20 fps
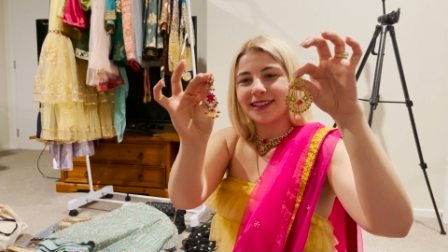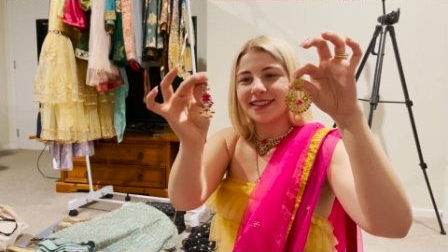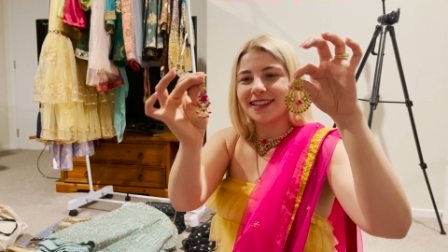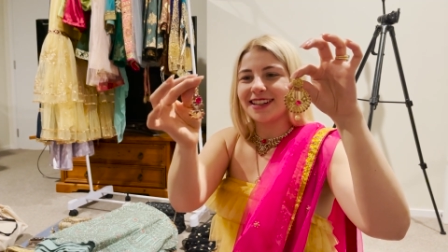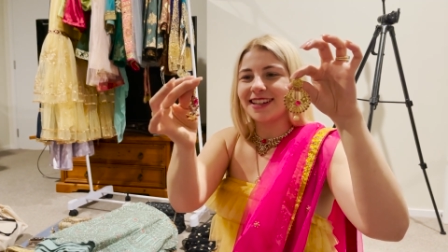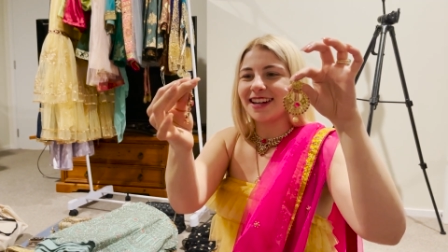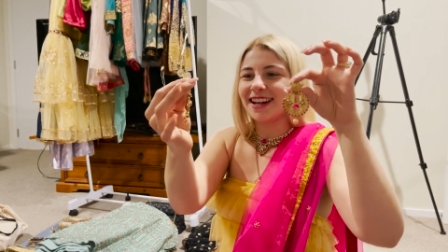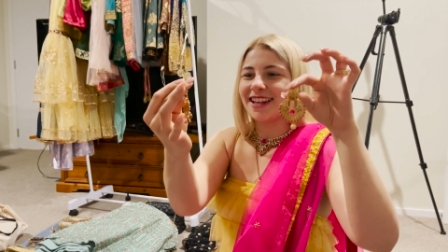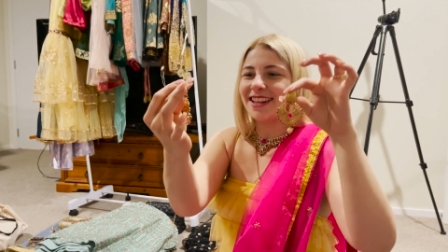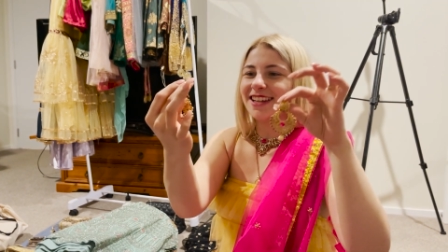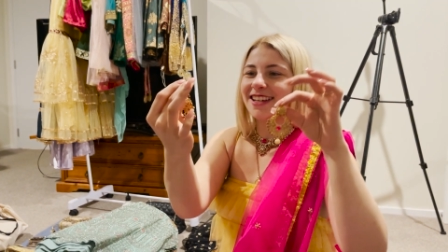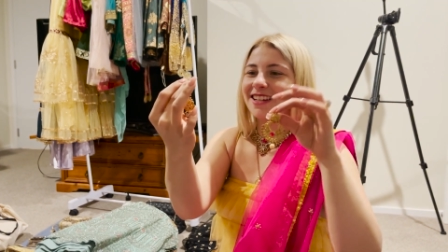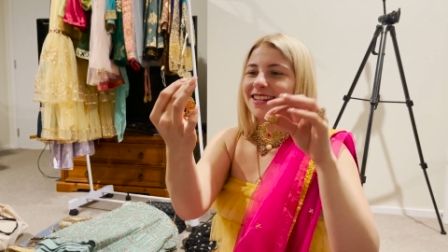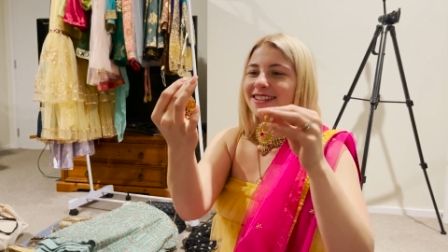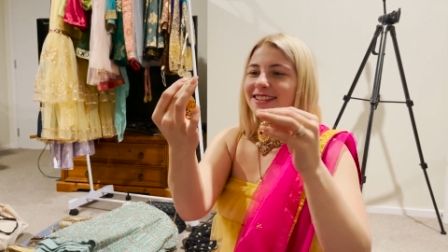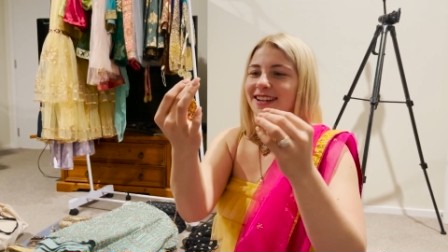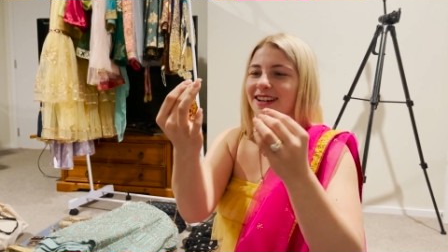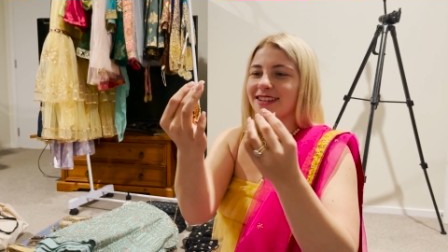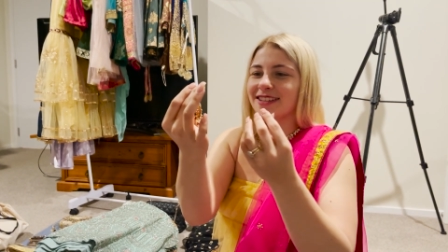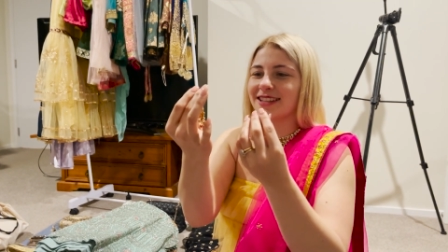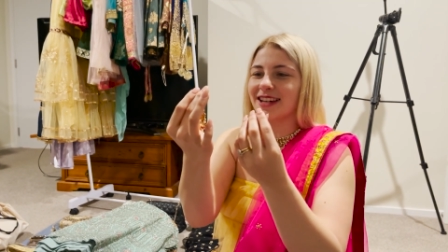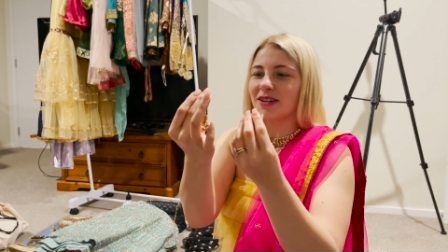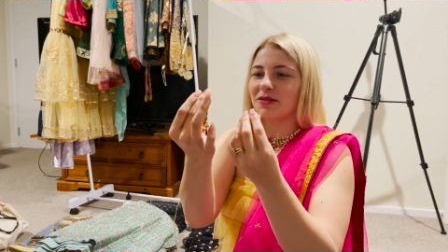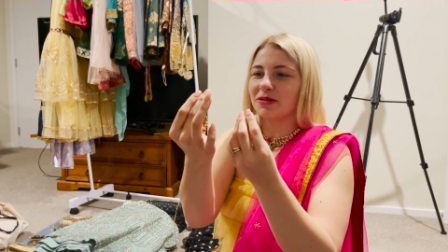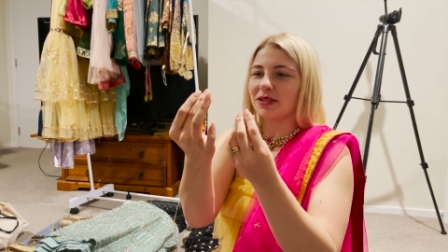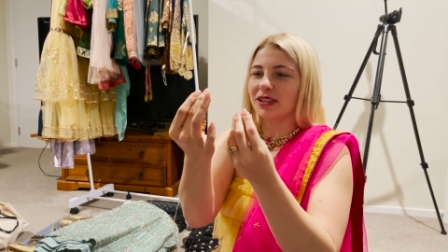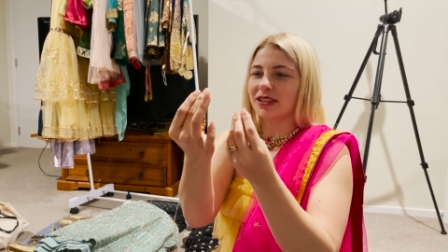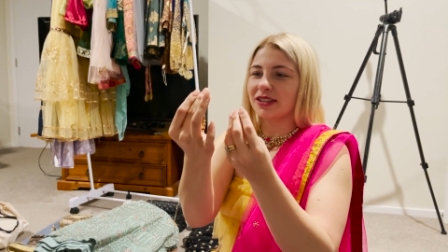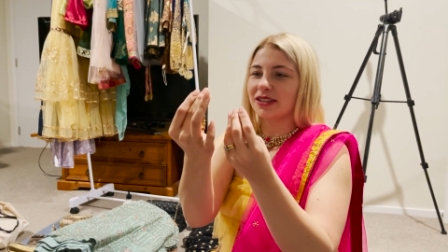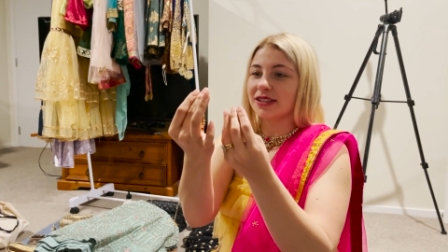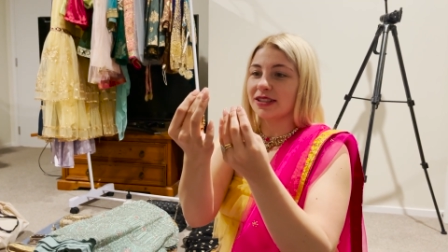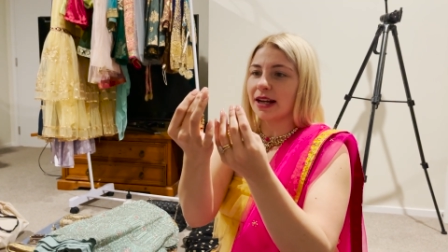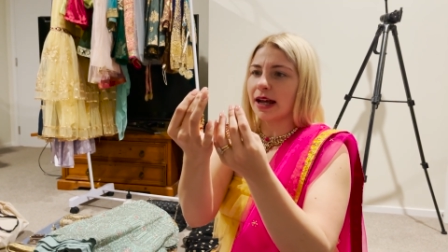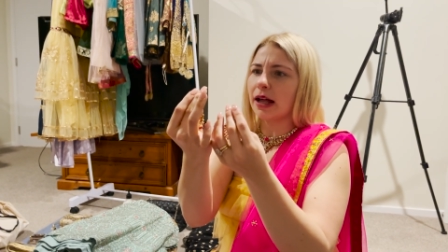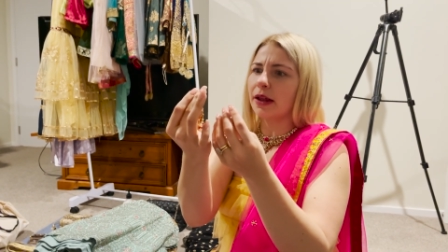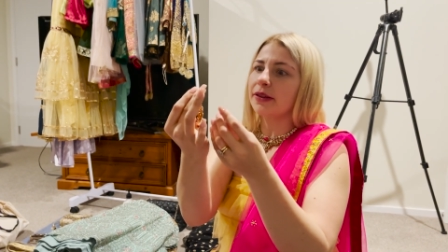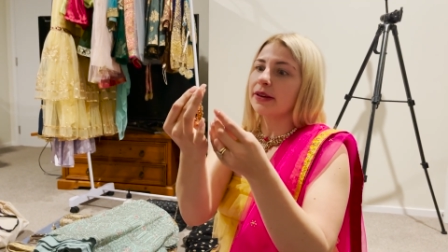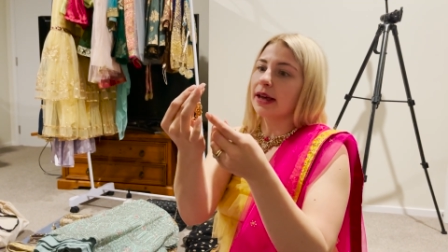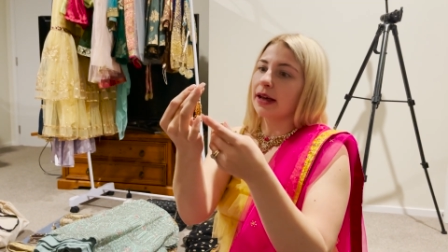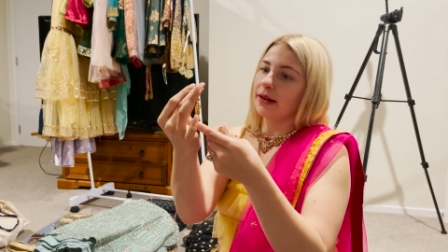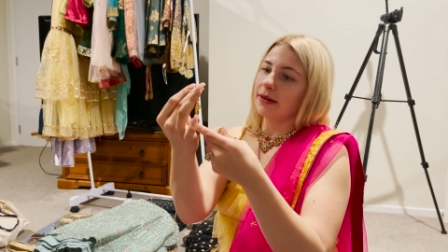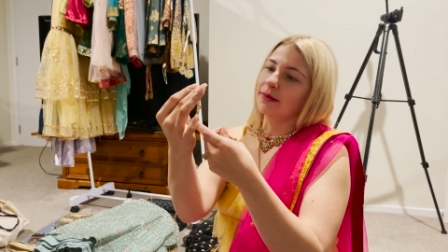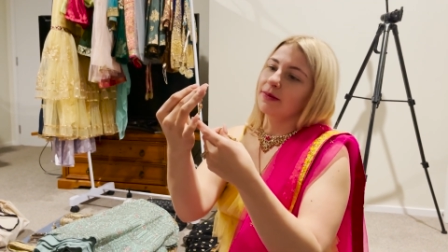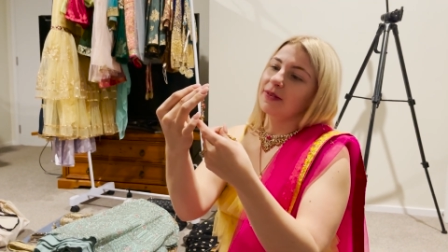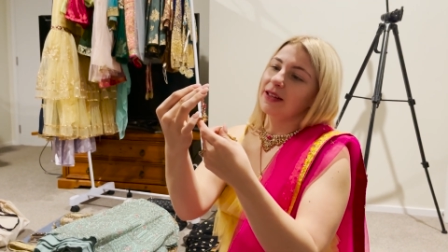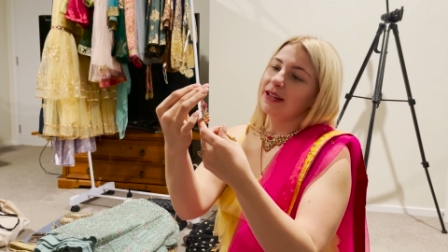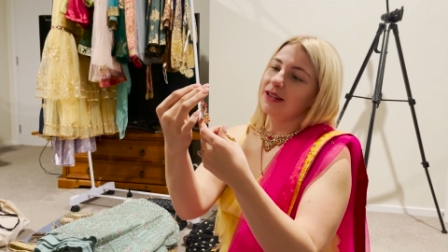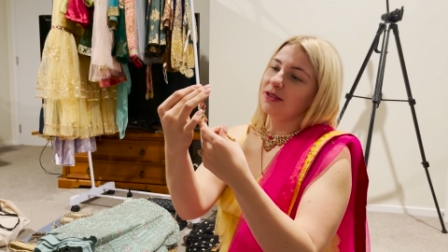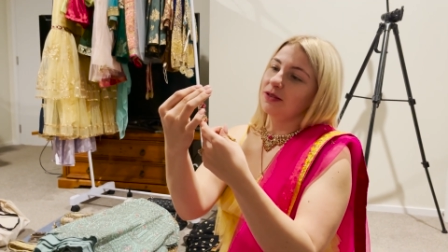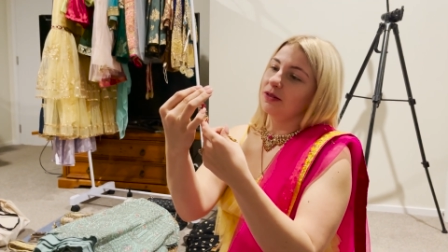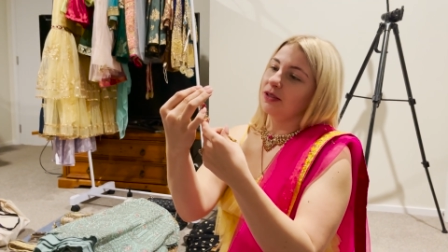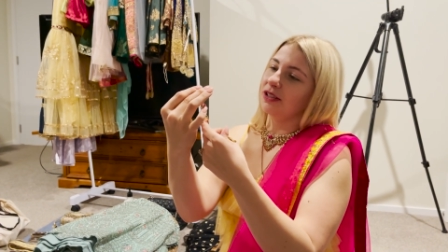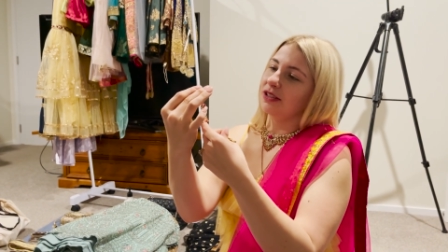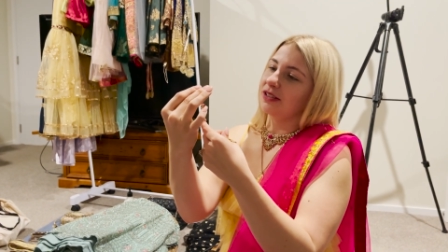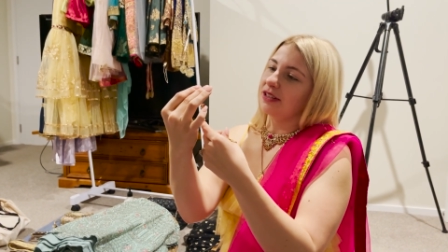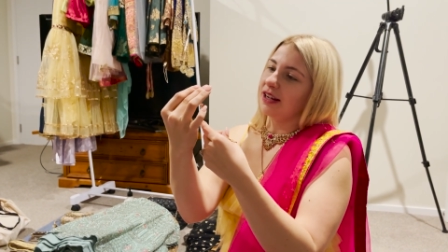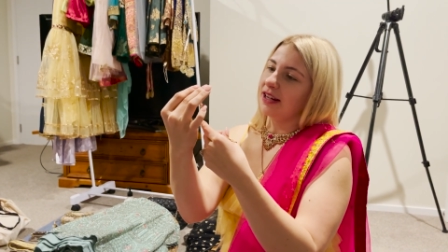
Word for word: See, I think kishan has got really good style. Yeah, they do look